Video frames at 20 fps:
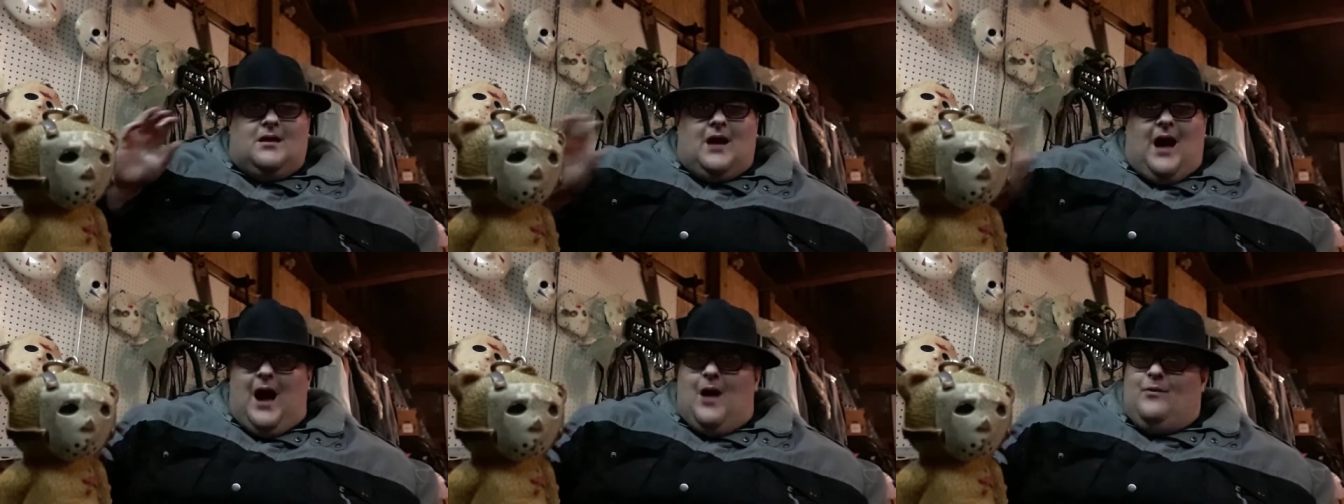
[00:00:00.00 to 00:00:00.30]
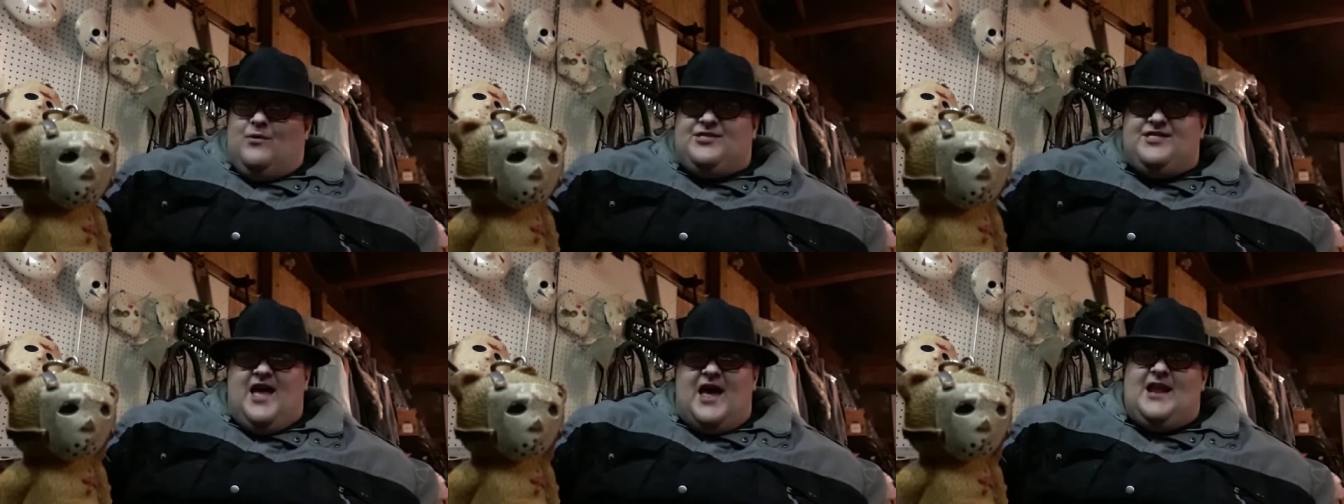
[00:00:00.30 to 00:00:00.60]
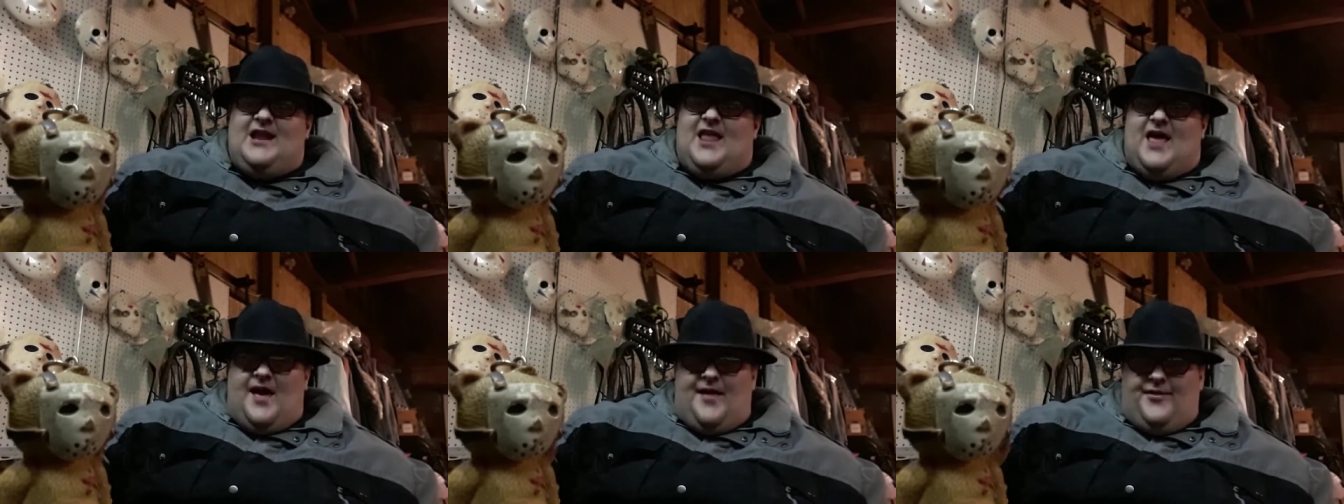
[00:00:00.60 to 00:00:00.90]
I was
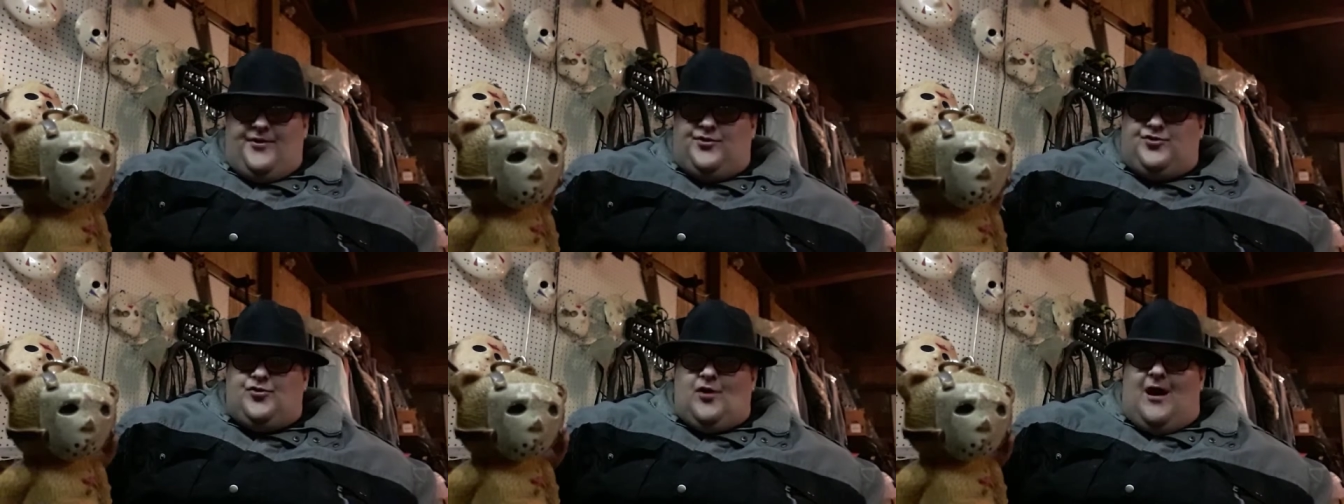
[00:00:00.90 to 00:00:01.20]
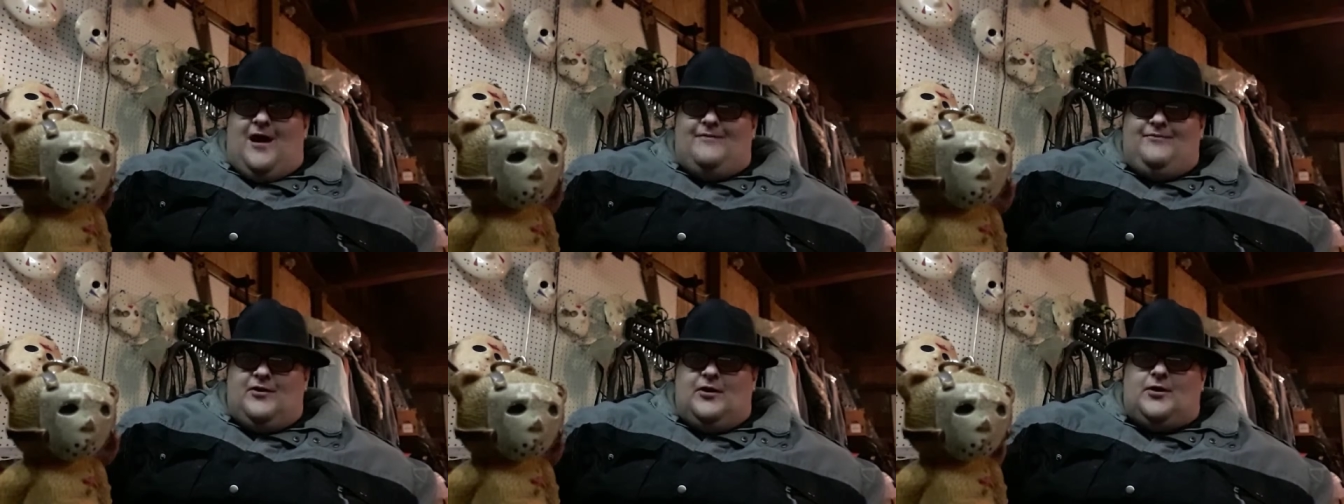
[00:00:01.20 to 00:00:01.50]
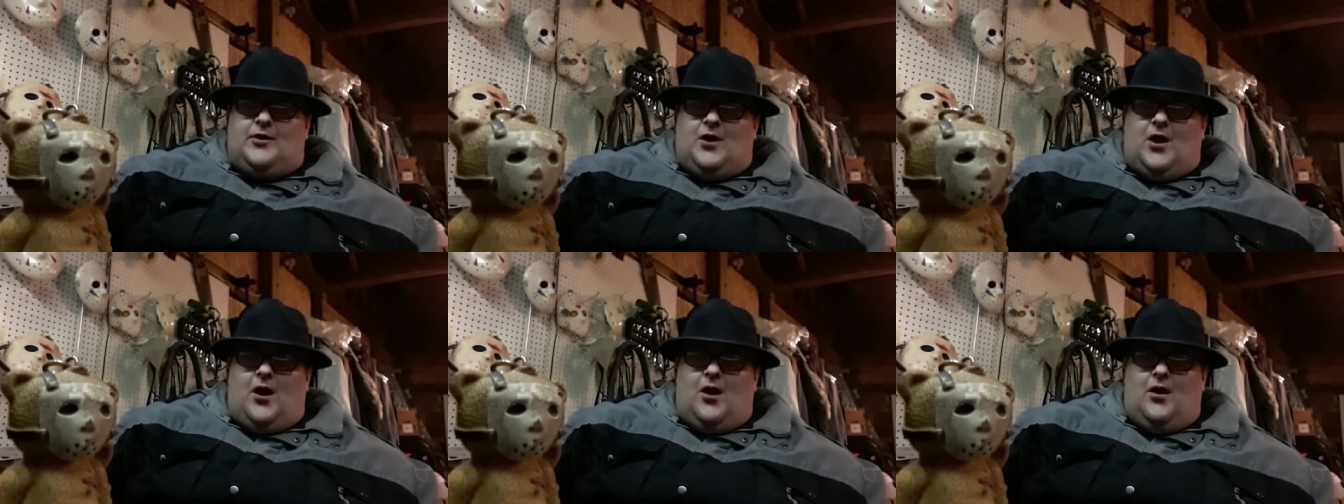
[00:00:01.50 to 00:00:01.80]
not allowed to drive
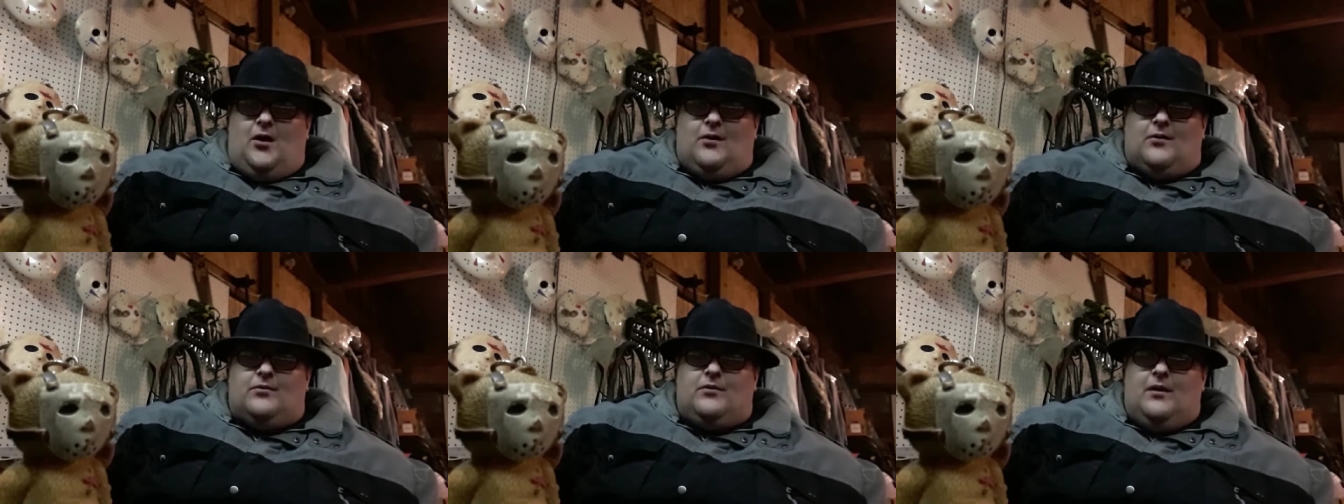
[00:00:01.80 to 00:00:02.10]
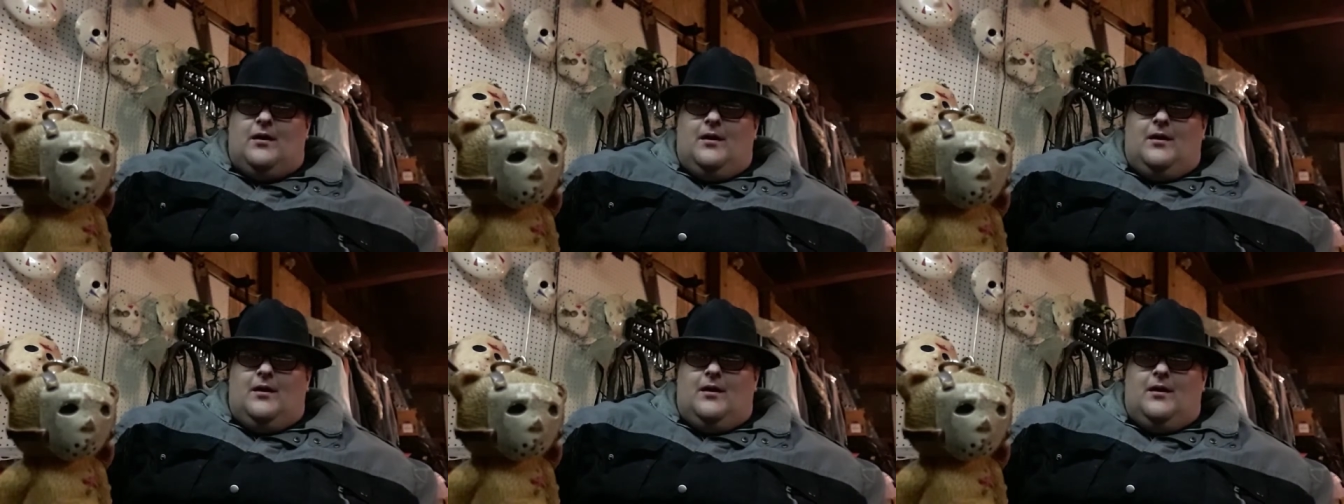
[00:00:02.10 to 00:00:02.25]
their car